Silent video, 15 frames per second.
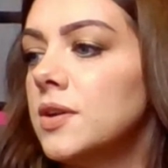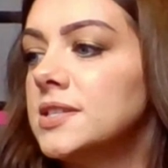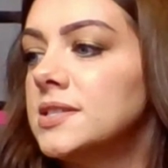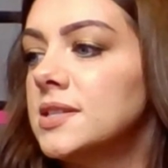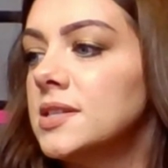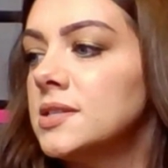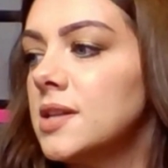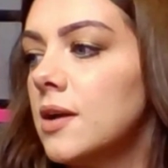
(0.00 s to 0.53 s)
So is
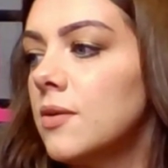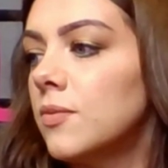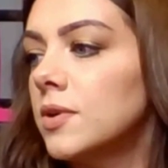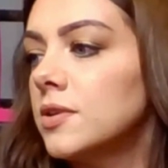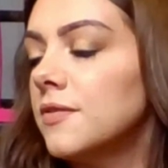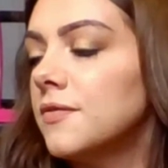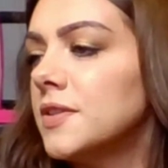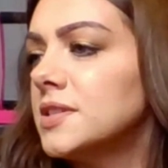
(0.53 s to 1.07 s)
this, I
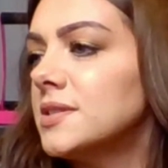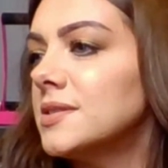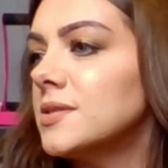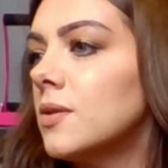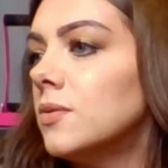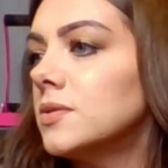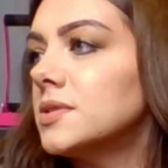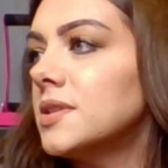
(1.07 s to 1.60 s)
wonder if this is
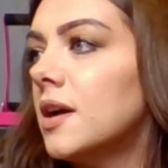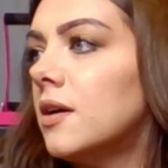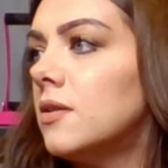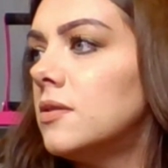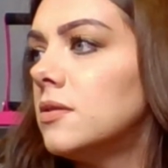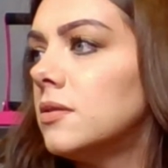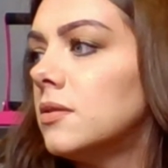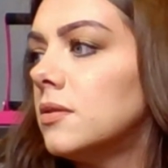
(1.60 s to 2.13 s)

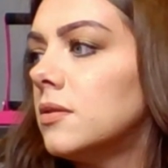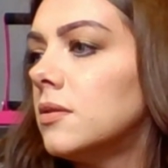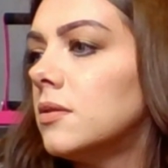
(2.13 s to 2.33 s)
wholesale.